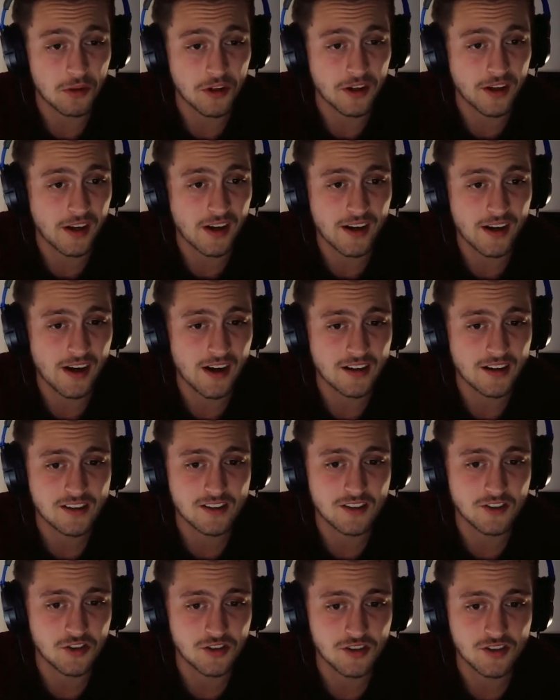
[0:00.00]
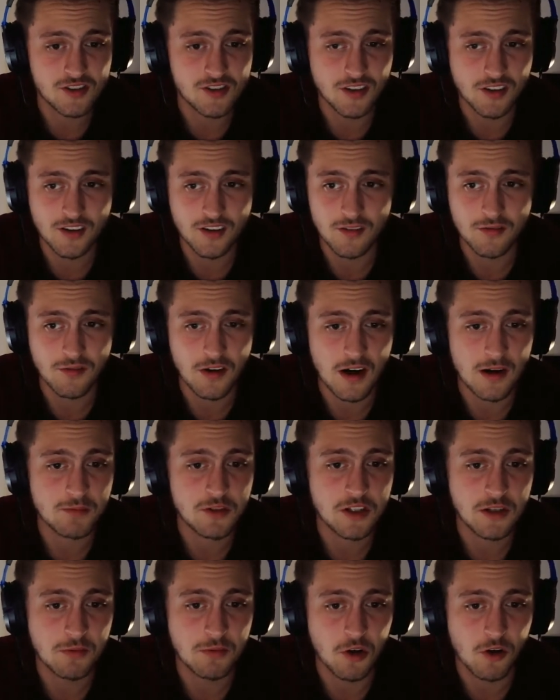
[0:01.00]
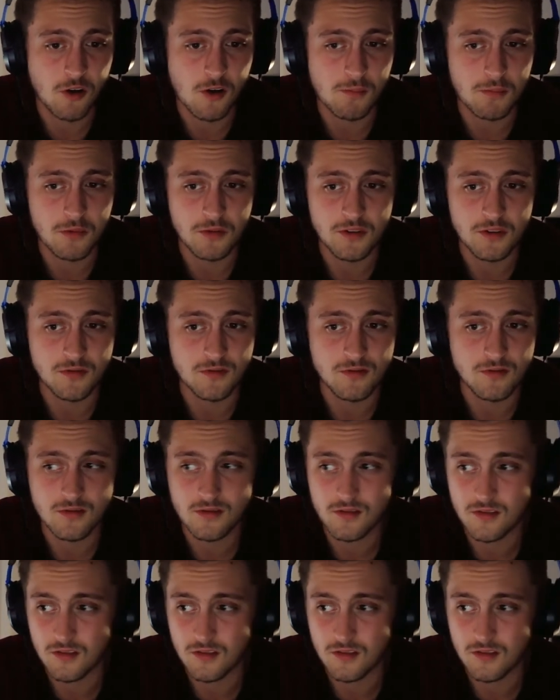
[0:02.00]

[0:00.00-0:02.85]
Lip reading: Like I honestly just think if I'm Team Europe and